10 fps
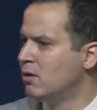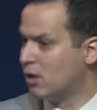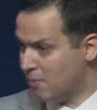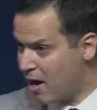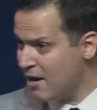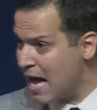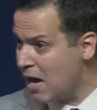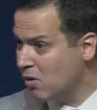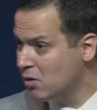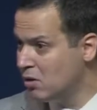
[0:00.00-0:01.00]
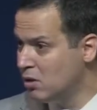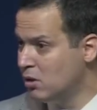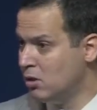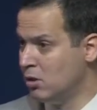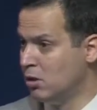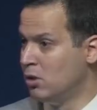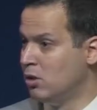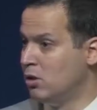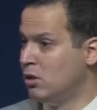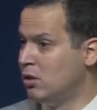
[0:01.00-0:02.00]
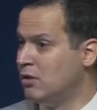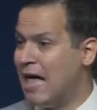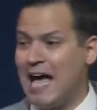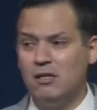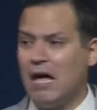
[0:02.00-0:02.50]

Come on now. That,